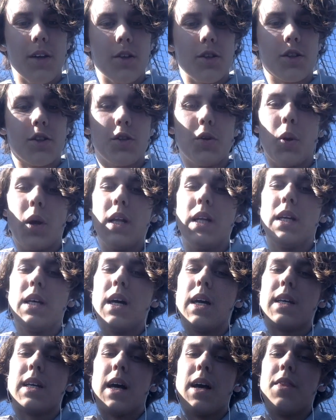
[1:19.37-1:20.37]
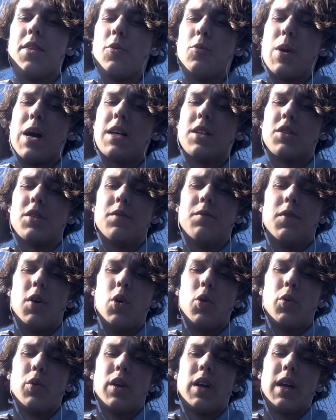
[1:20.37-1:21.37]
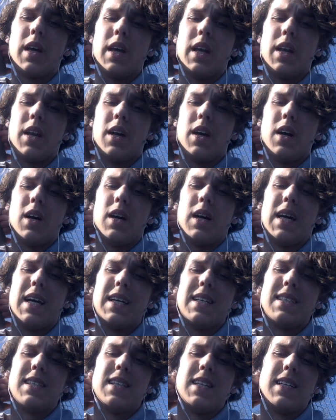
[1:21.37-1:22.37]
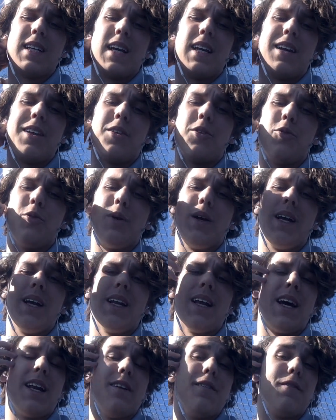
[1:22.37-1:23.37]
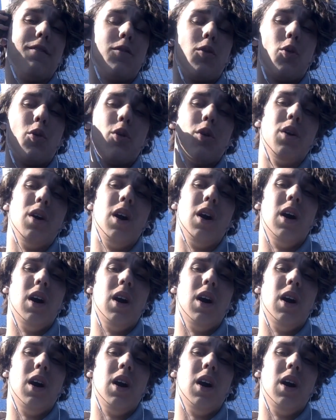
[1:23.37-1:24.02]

Australia had gotten the rights to vote in 1893 and 94